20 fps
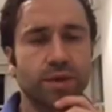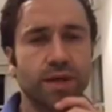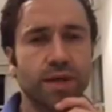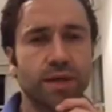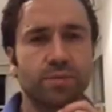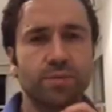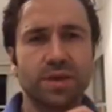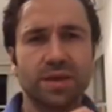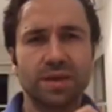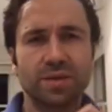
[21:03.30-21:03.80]
here
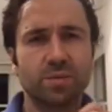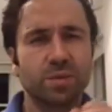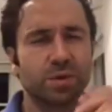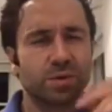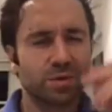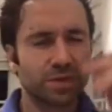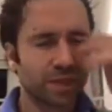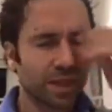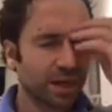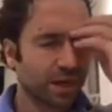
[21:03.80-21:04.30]
being
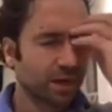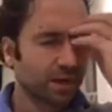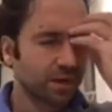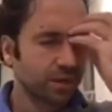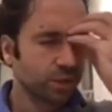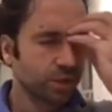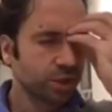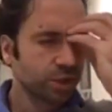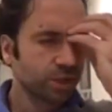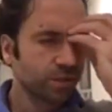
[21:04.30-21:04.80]
was like a
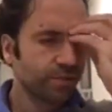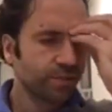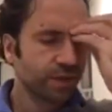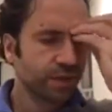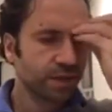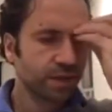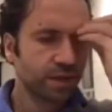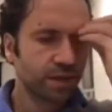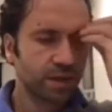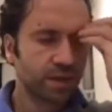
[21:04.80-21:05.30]
shipping,
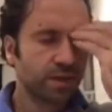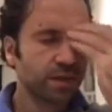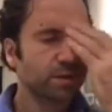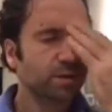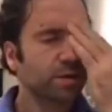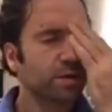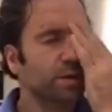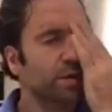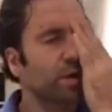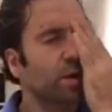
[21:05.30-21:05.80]
uh,
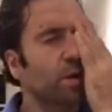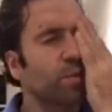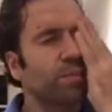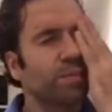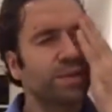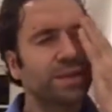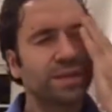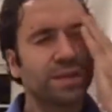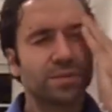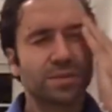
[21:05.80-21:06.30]
sorry, a
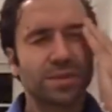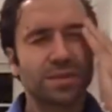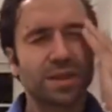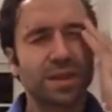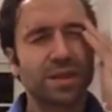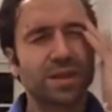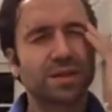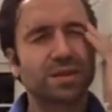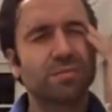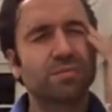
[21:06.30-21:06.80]
company that was
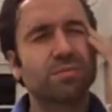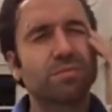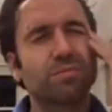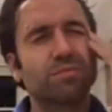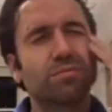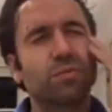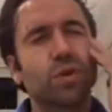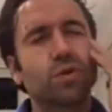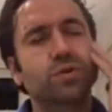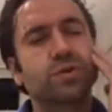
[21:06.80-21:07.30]
selling
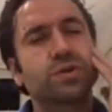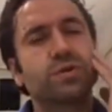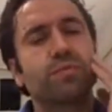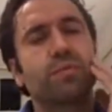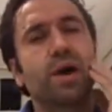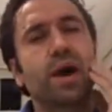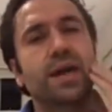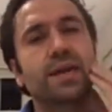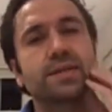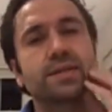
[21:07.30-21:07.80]

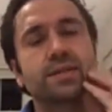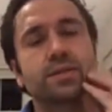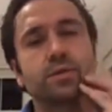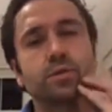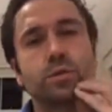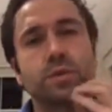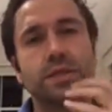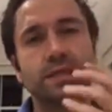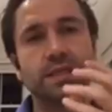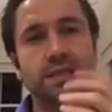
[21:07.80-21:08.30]
motorbikes to
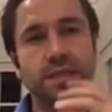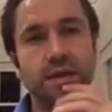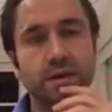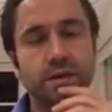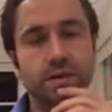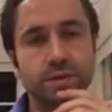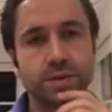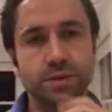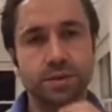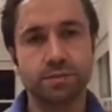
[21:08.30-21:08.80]
India
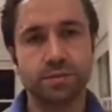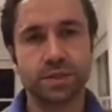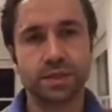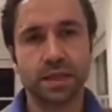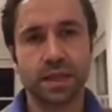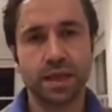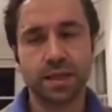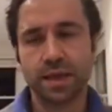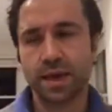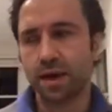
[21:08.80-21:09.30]
or something
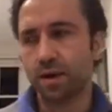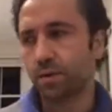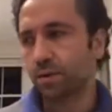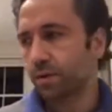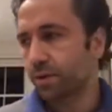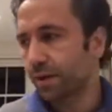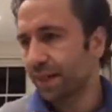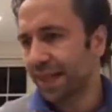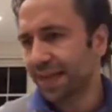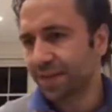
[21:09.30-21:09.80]
like that, or
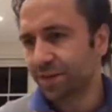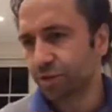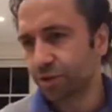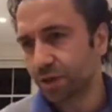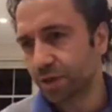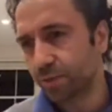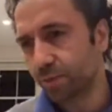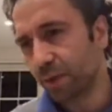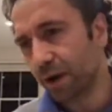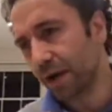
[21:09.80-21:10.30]
electric
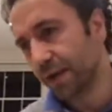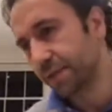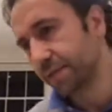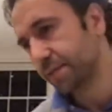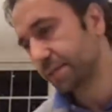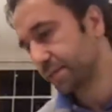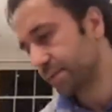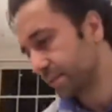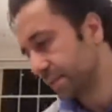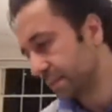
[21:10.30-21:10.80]
bikes
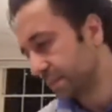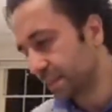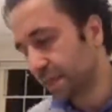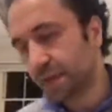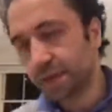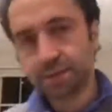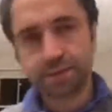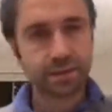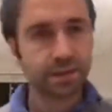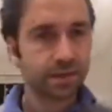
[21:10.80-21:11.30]
to India, I
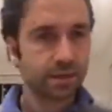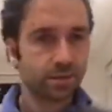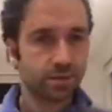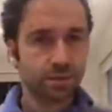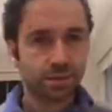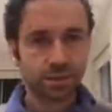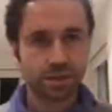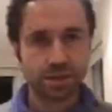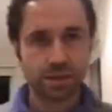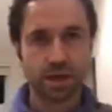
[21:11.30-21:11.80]
think it was
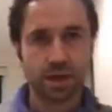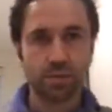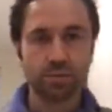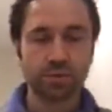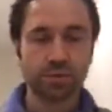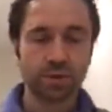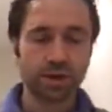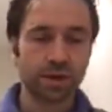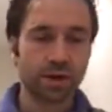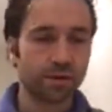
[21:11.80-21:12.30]
an example.
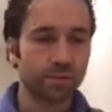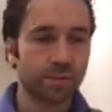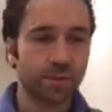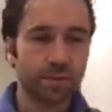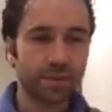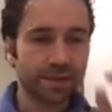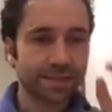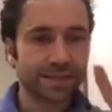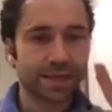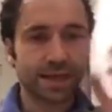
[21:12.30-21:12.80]
I can't remember
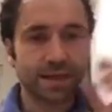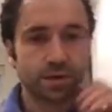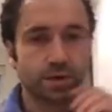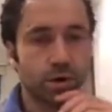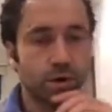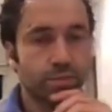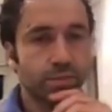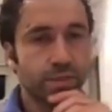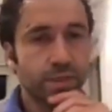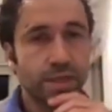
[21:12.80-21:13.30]
exact
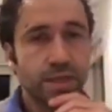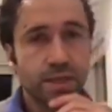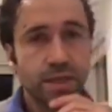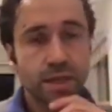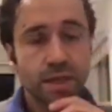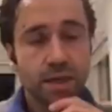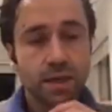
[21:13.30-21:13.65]
company.